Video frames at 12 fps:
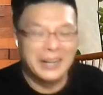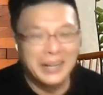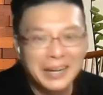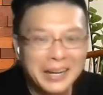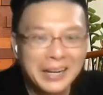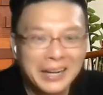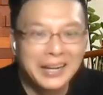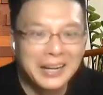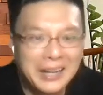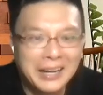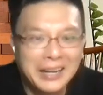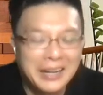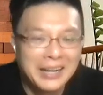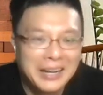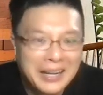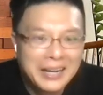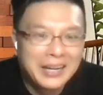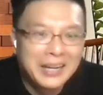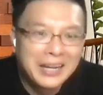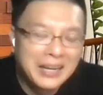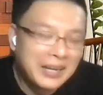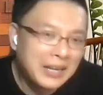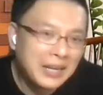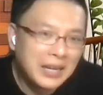
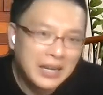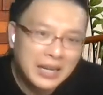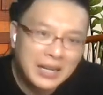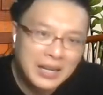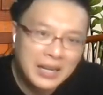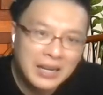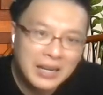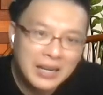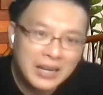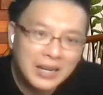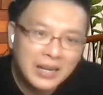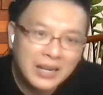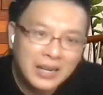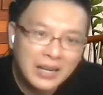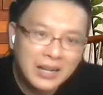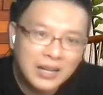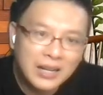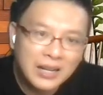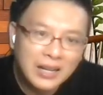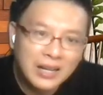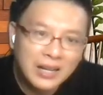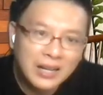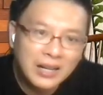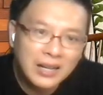
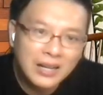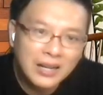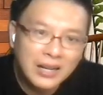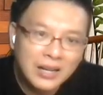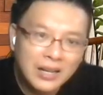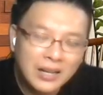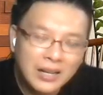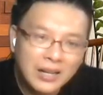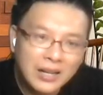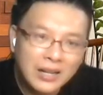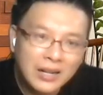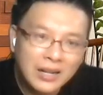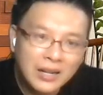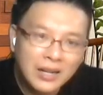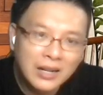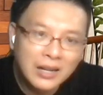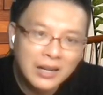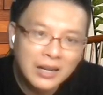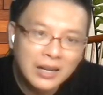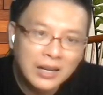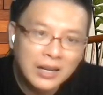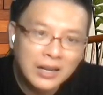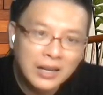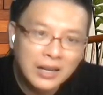
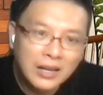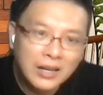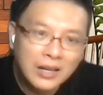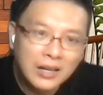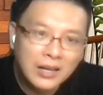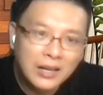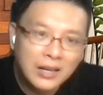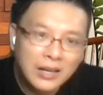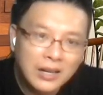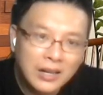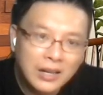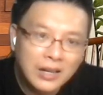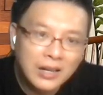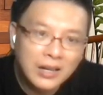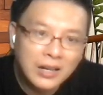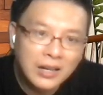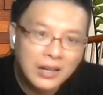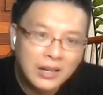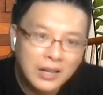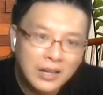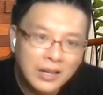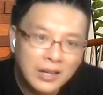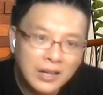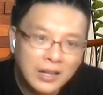[no speech]